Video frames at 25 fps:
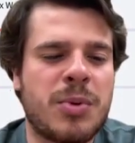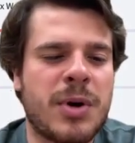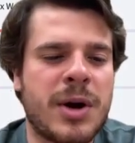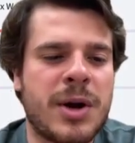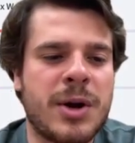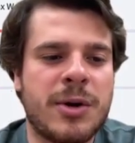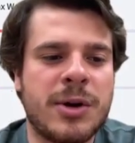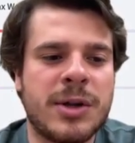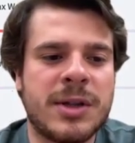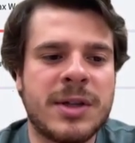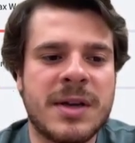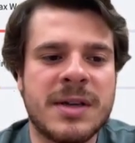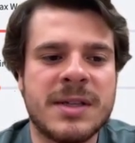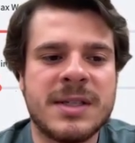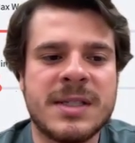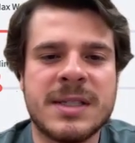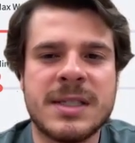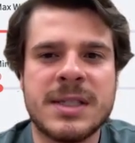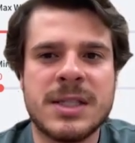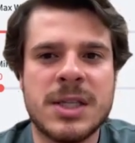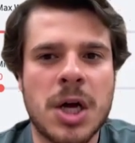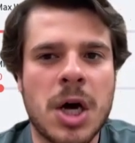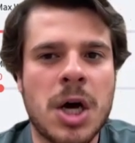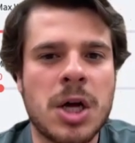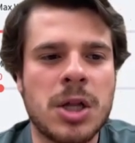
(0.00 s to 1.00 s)

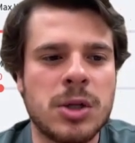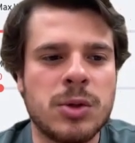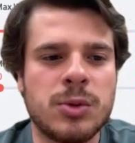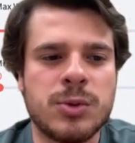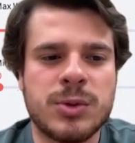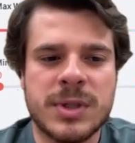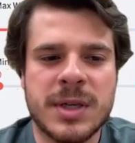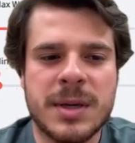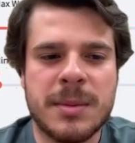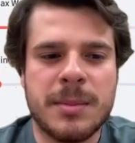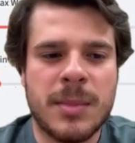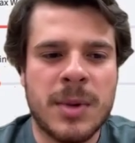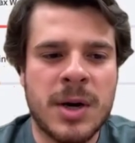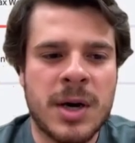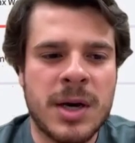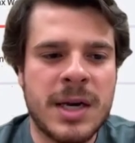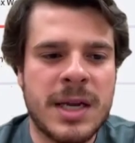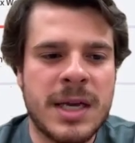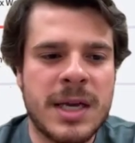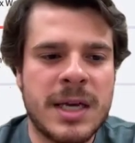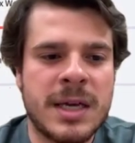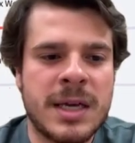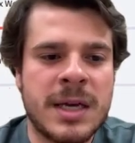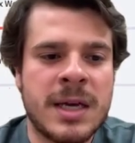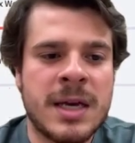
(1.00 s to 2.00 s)
prioritizes not losing
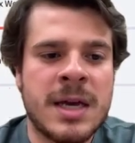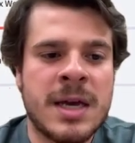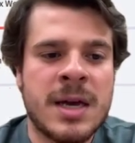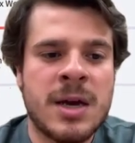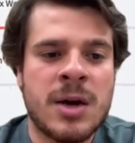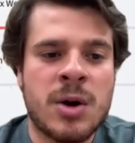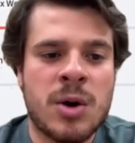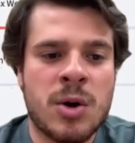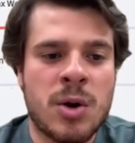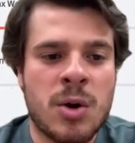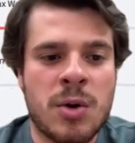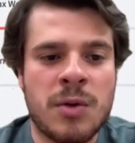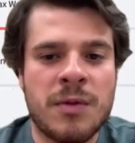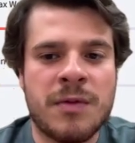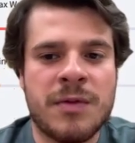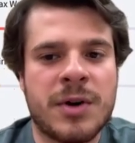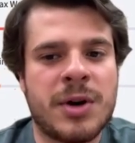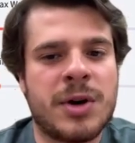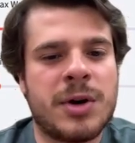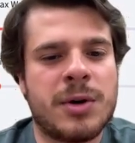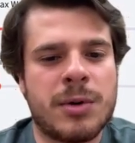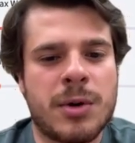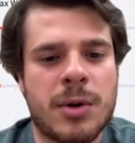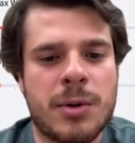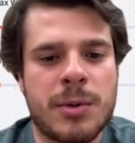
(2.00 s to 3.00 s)
money
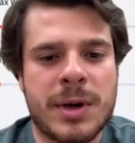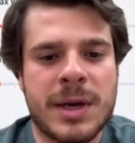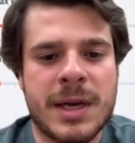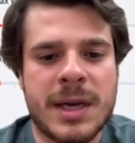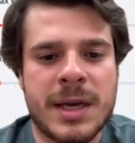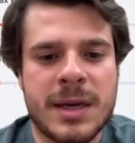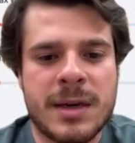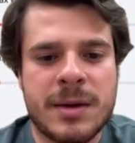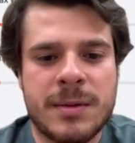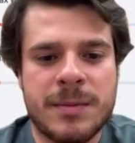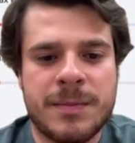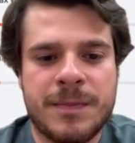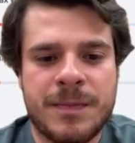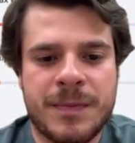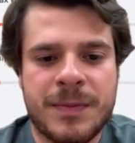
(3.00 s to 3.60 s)
over growing it.